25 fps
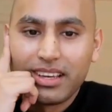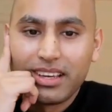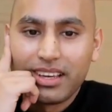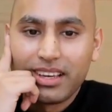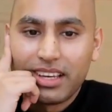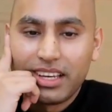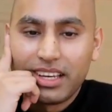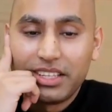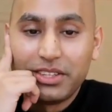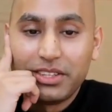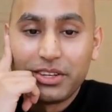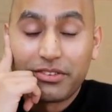
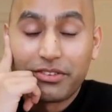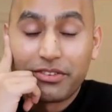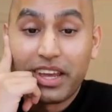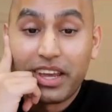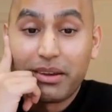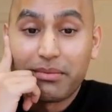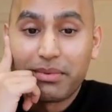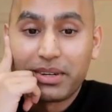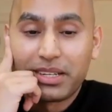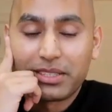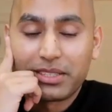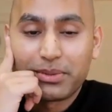in your
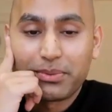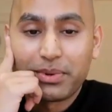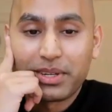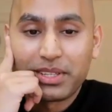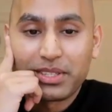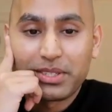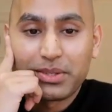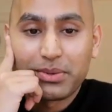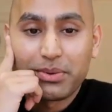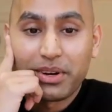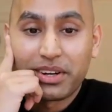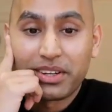favors
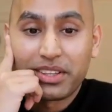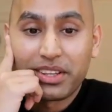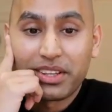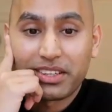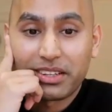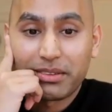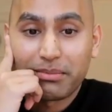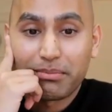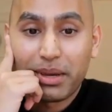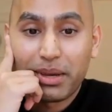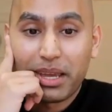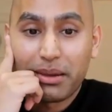once you are not
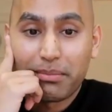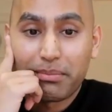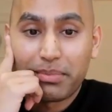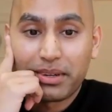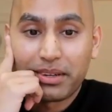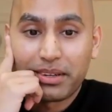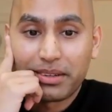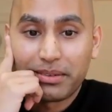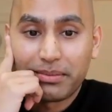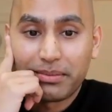on paper.